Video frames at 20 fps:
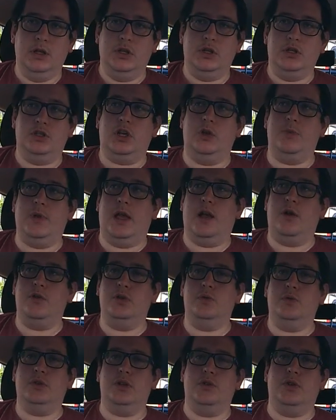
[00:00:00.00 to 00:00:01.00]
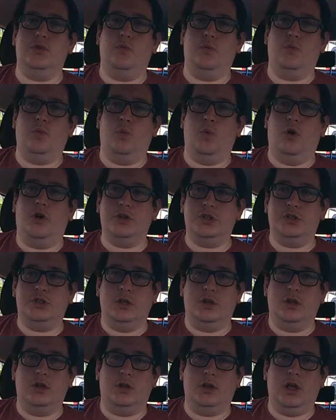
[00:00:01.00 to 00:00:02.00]
show me how you would wash
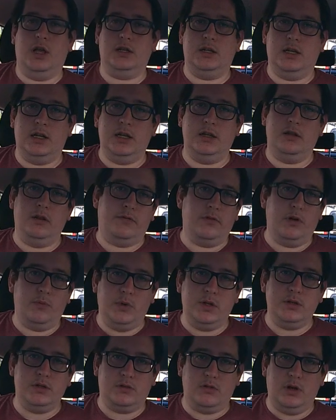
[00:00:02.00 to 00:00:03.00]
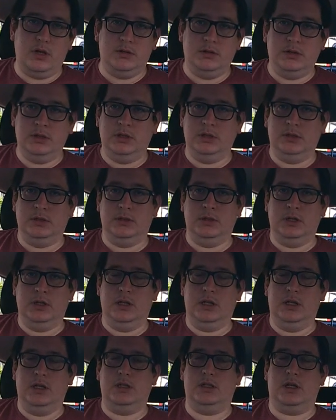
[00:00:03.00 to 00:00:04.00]
and clean the front windscreen.
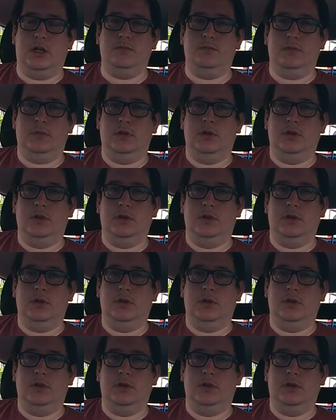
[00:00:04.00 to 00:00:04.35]
So